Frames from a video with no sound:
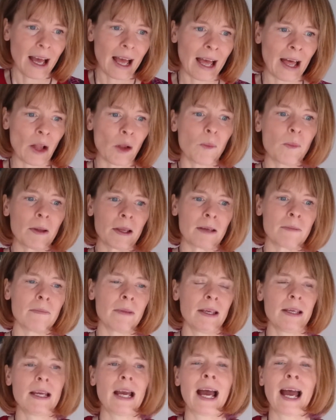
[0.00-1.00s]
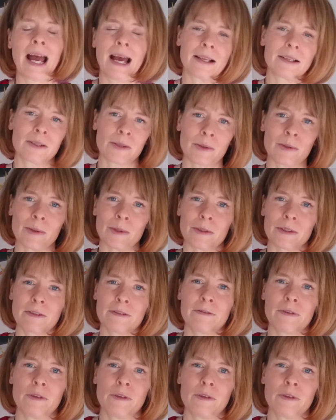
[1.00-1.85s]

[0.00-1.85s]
helping me at all to